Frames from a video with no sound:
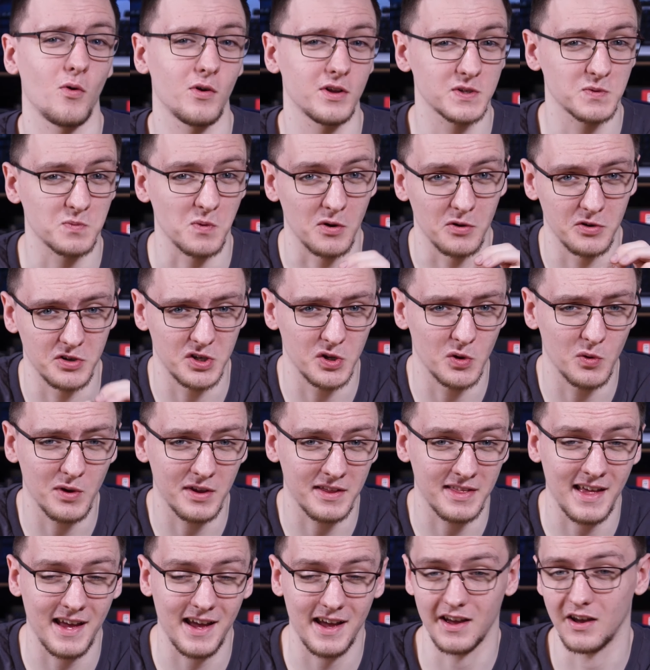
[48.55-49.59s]
watts while
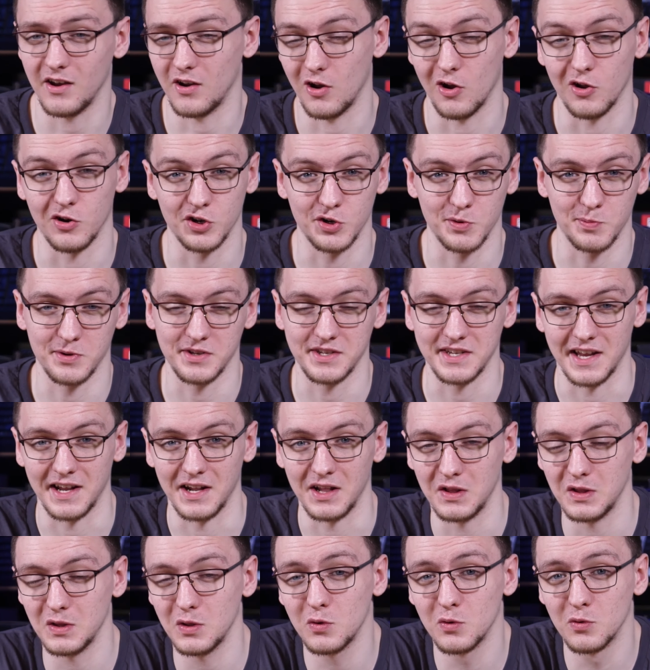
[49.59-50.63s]
doing that at
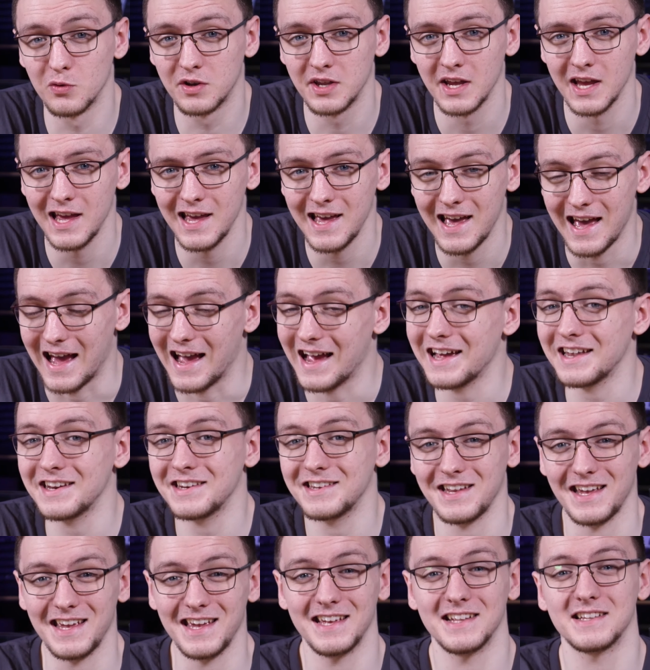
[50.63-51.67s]
100% load,
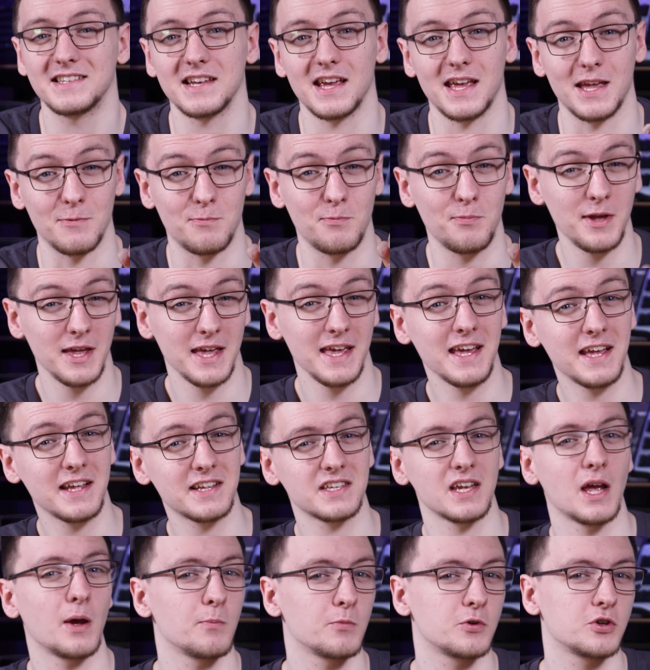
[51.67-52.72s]
and hits a peak
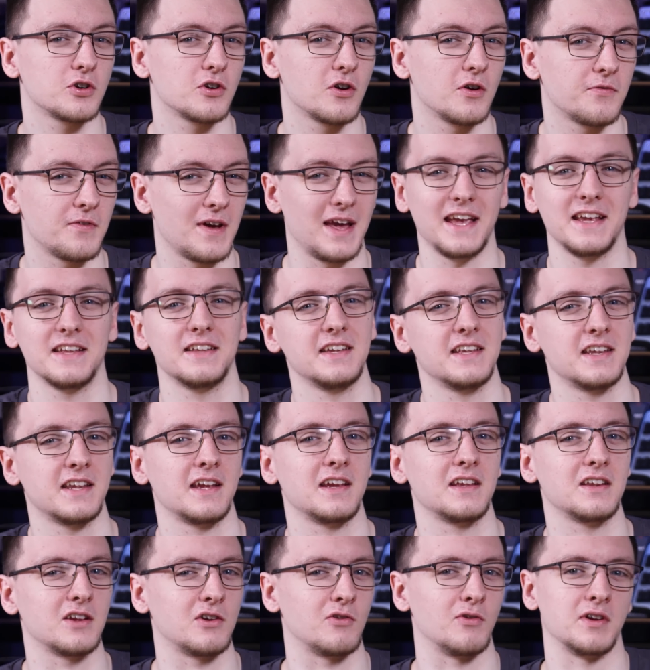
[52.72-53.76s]
temperature of
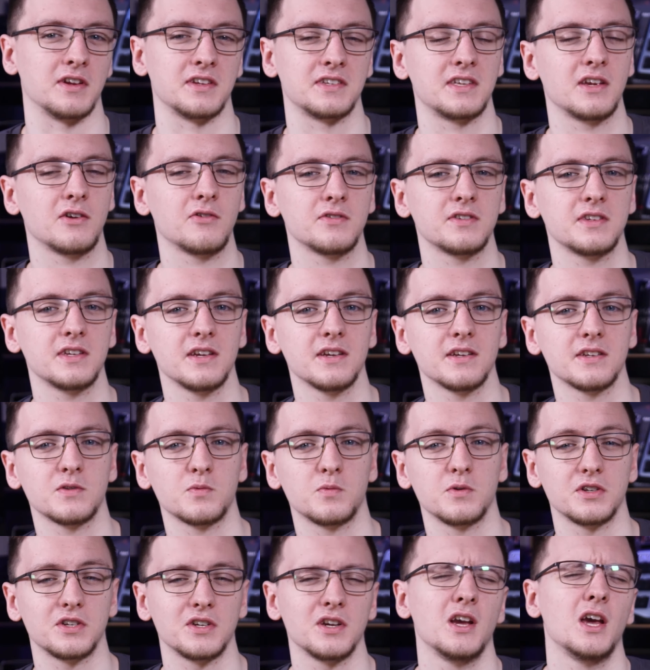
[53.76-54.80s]
89 degrees Celsius,
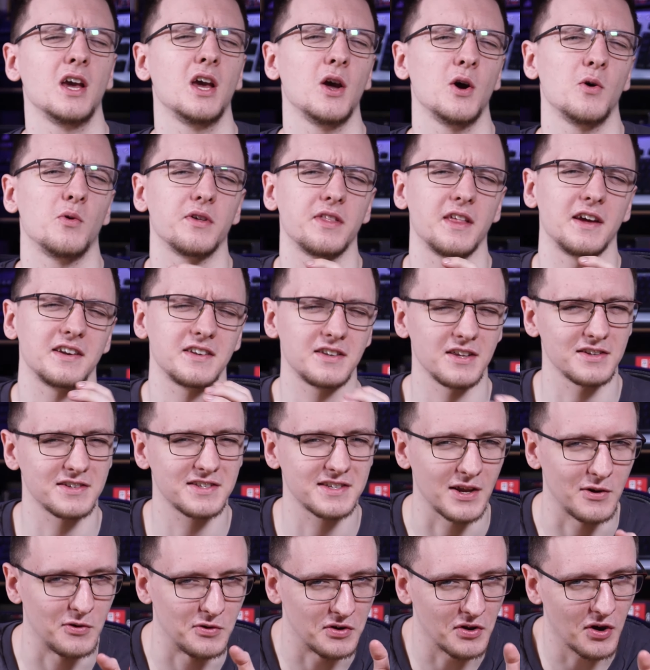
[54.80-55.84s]
which, while that does
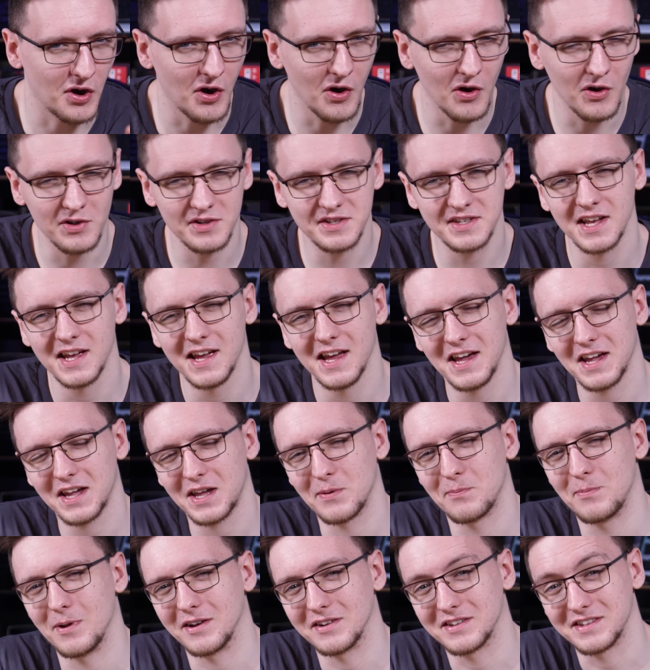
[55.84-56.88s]
sound hot,
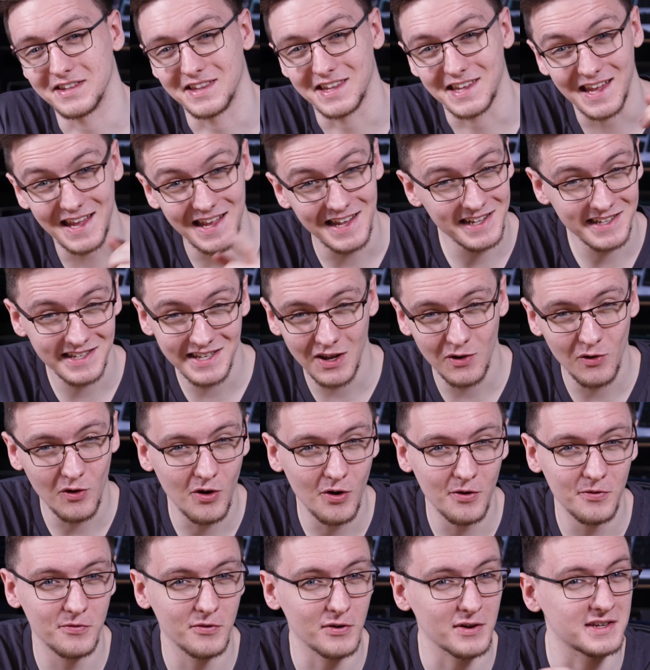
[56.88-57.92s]
compared to the Intel
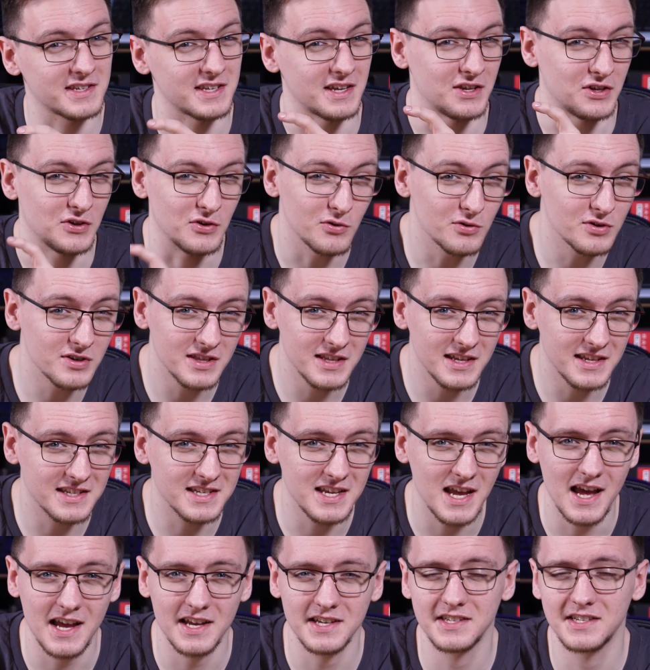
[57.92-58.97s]
offerings I usually
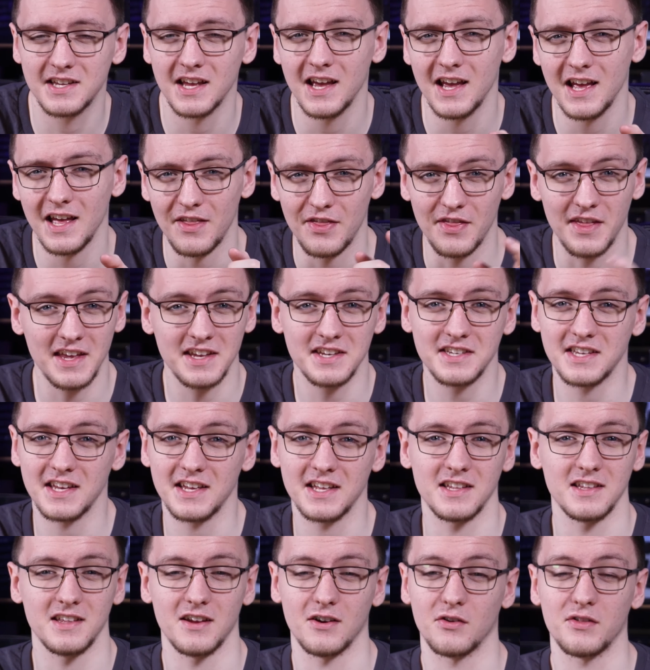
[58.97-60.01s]
test, they
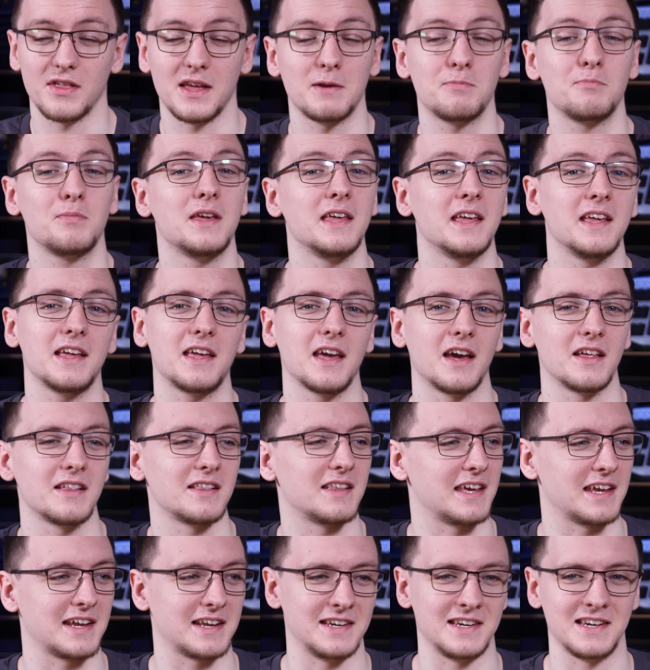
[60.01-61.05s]
peak at
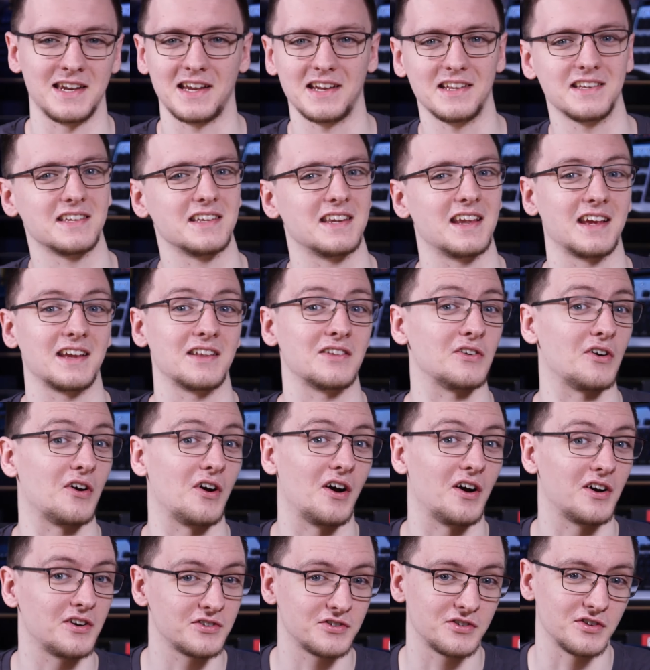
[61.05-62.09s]
like 99 to
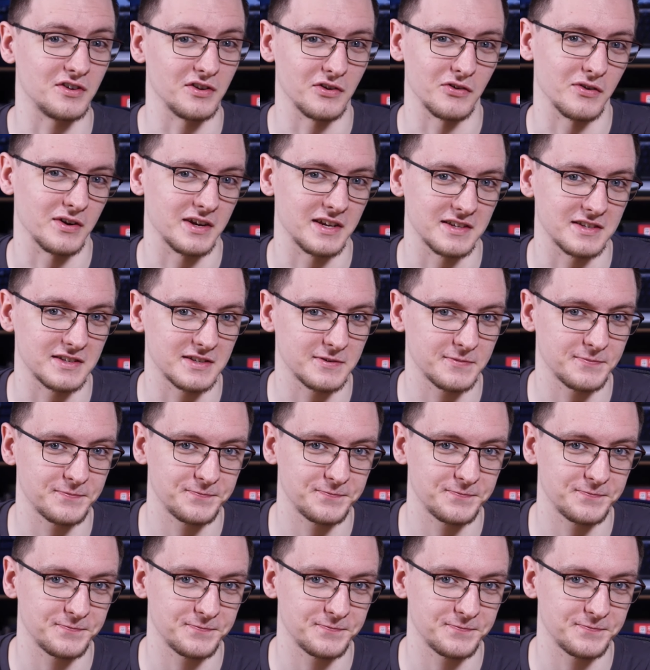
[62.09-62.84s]
100 degrees. Now,